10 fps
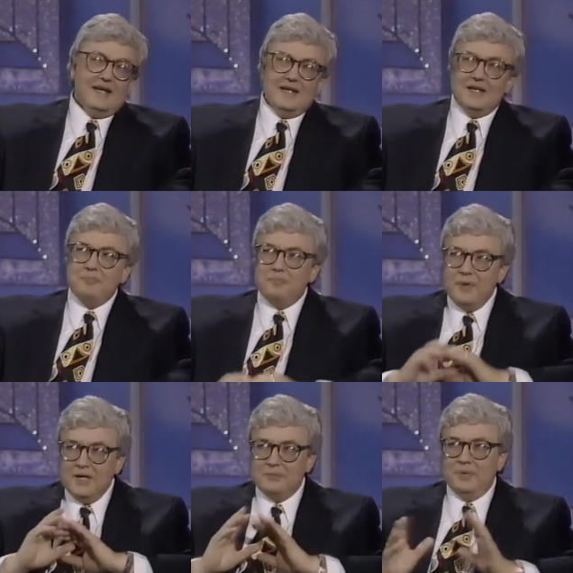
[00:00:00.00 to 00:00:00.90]
in the
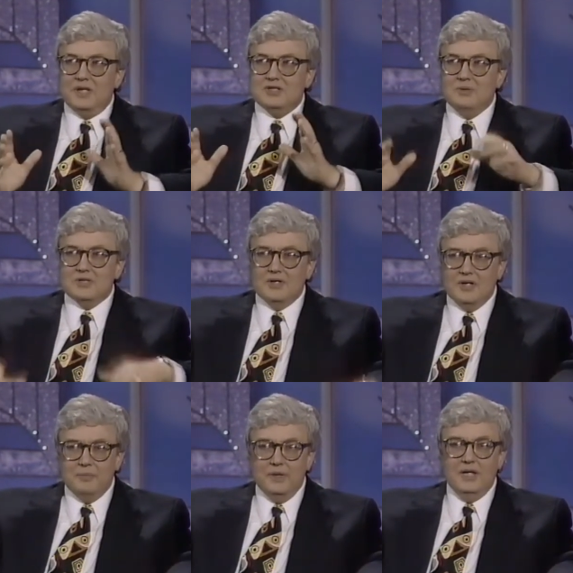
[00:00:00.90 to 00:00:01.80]
big picture, it's going
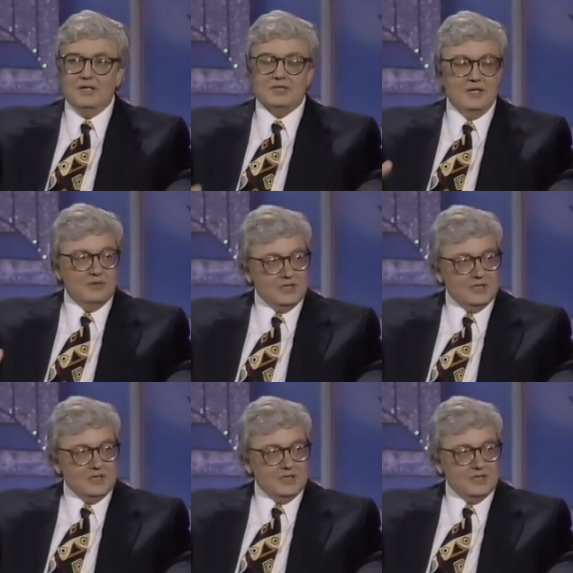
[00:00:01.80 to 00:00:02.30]
to be Steven